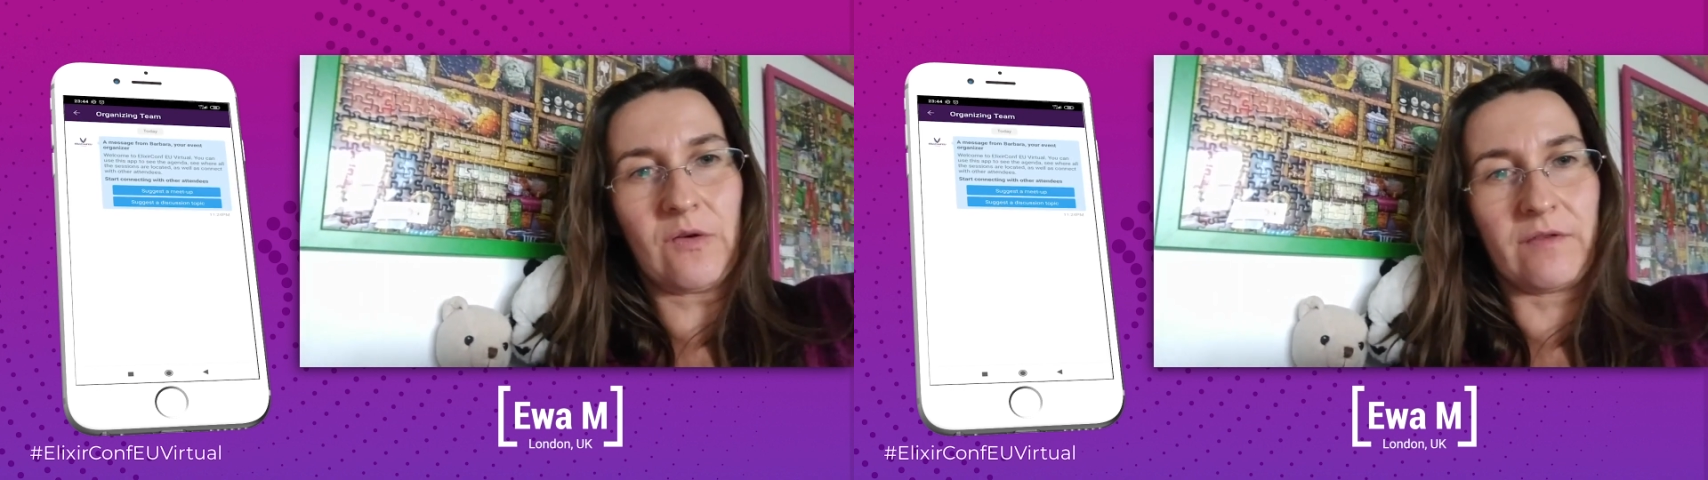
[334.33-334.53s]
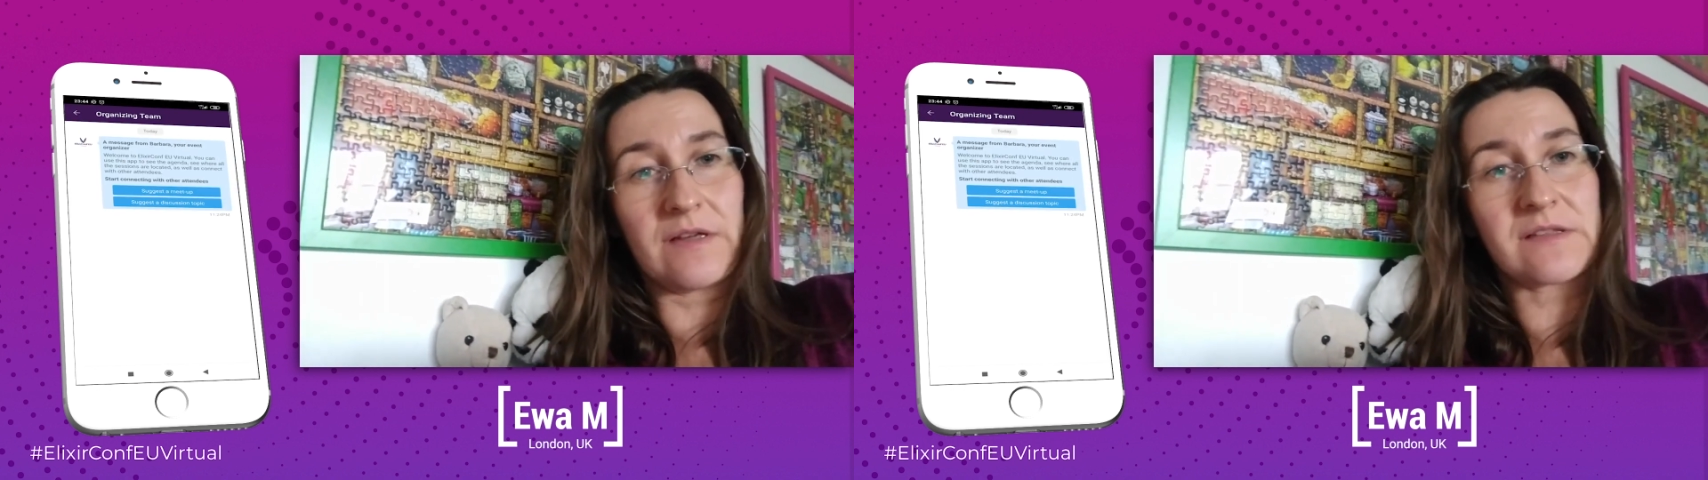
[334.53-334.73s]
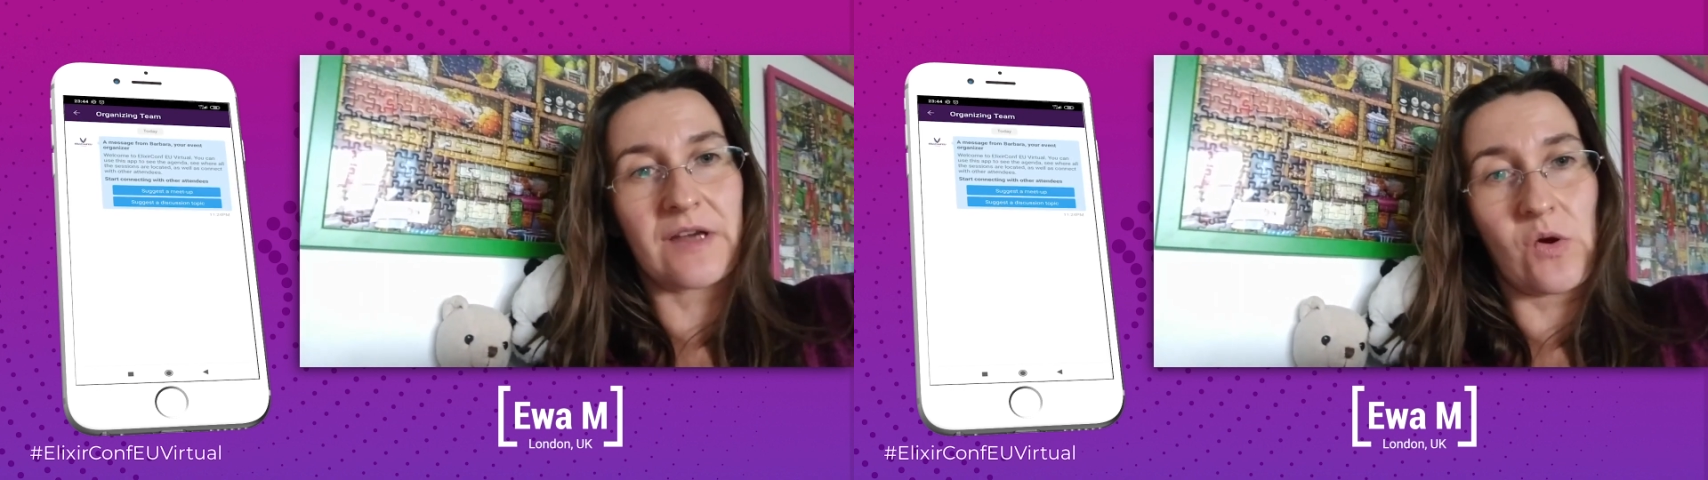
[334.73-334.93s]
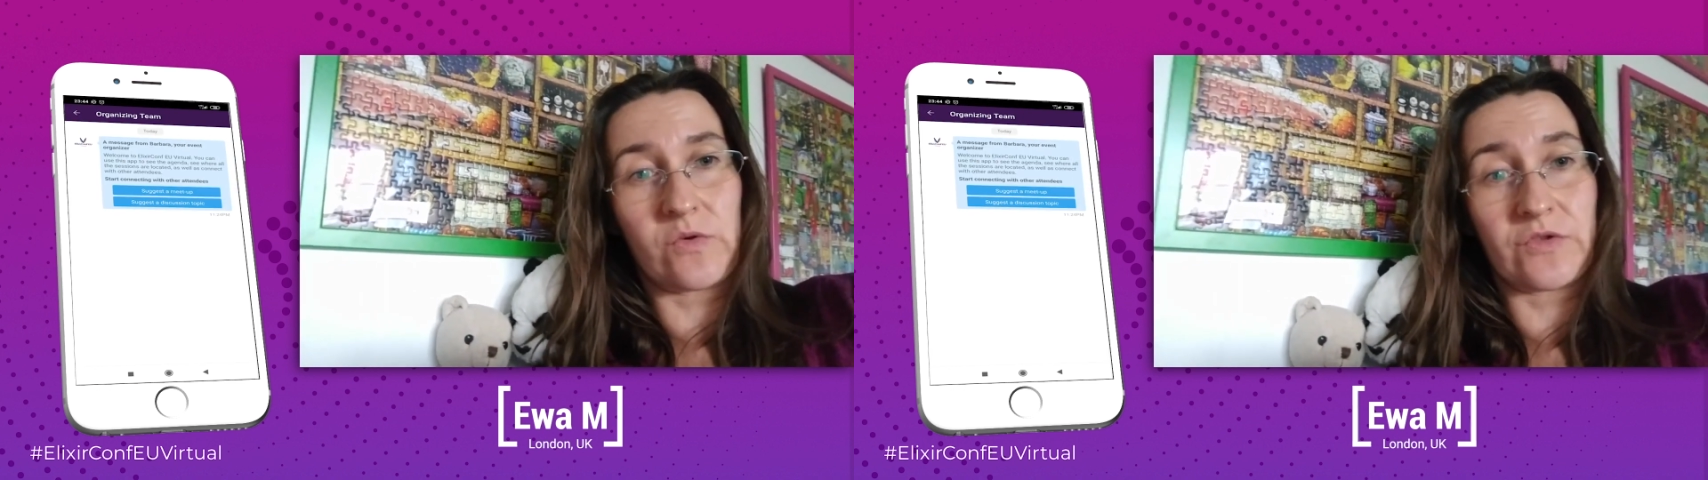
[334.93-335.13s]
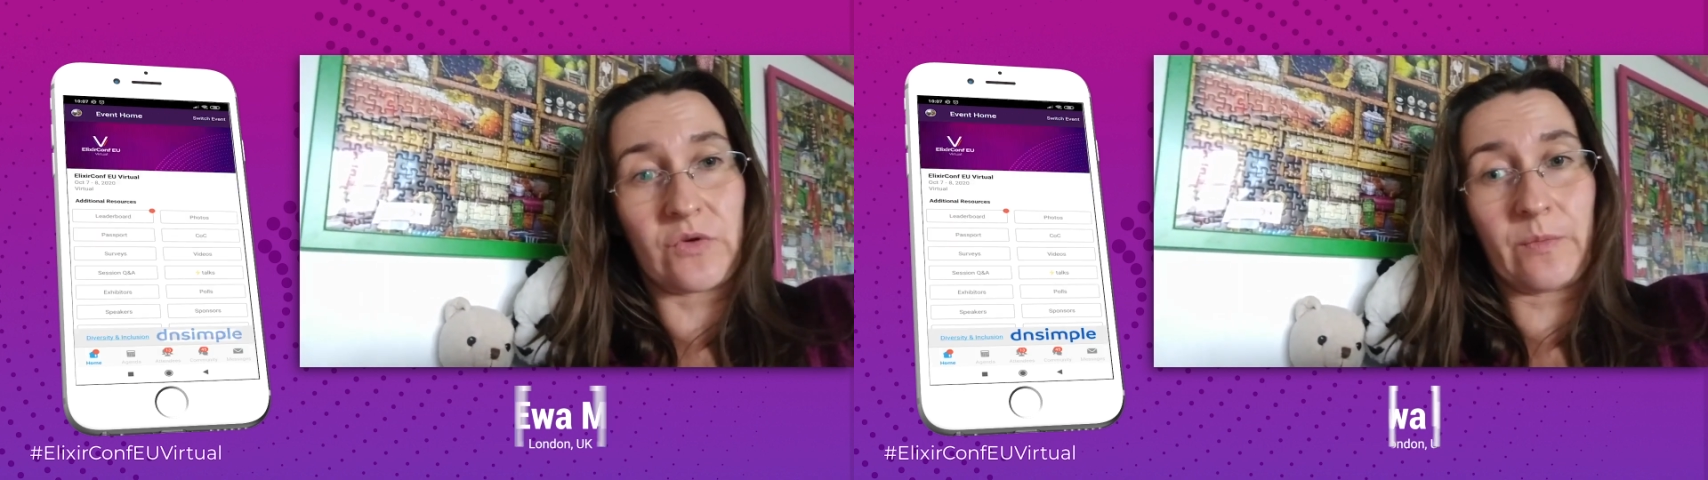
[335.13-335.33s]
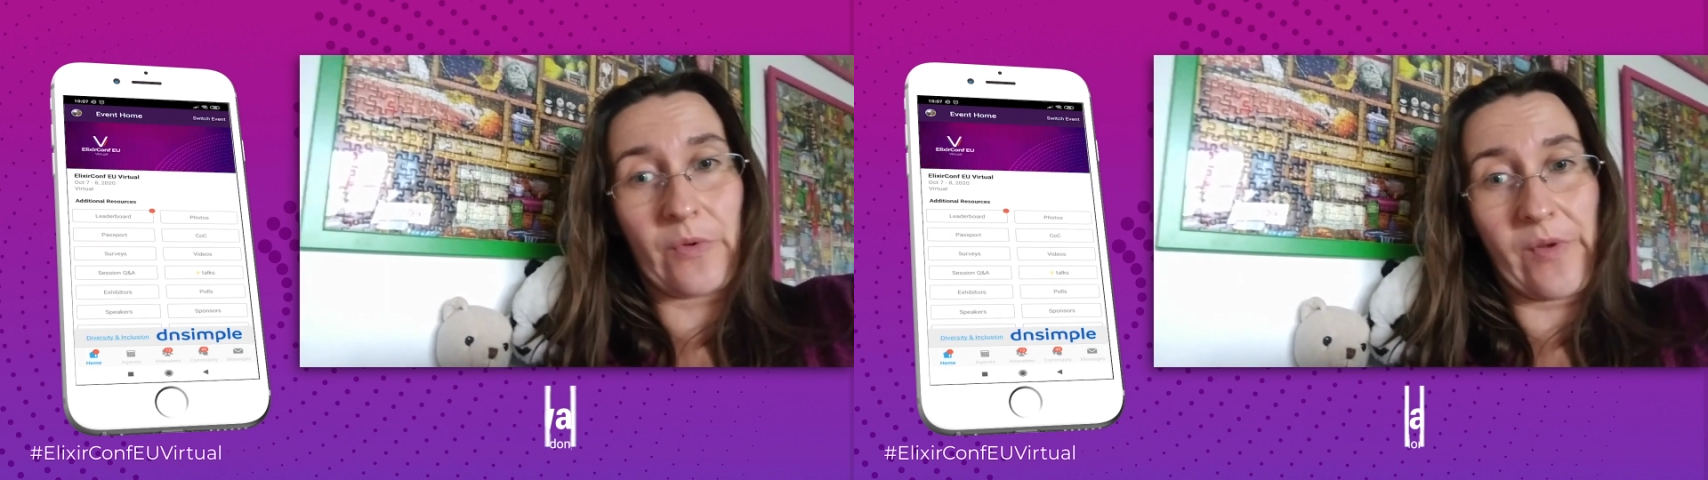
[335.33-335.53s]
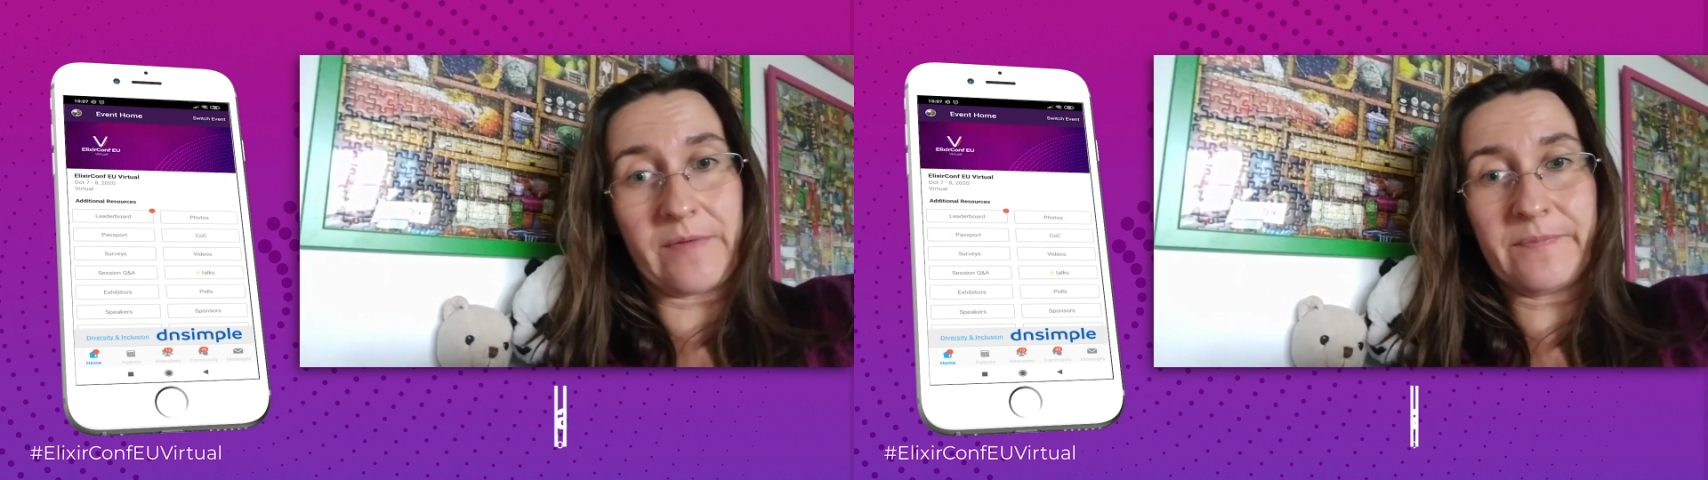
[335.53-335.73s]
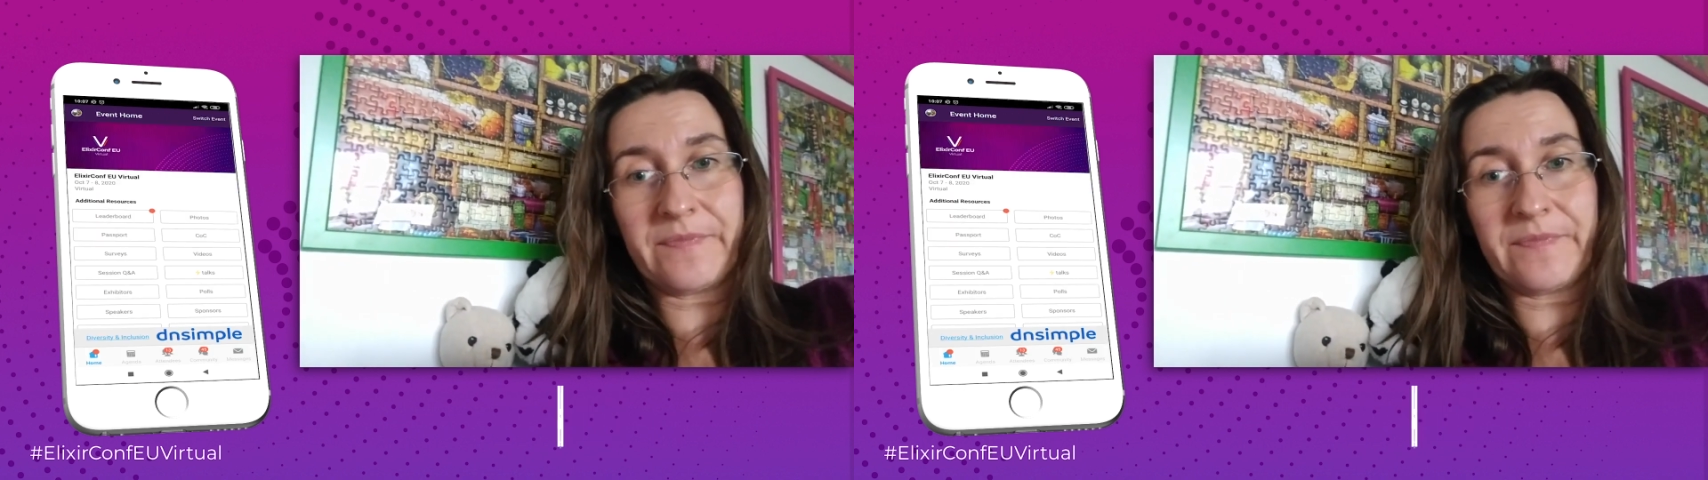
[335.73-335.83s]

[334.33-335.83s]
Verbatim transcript: Kowalska, or John Brown.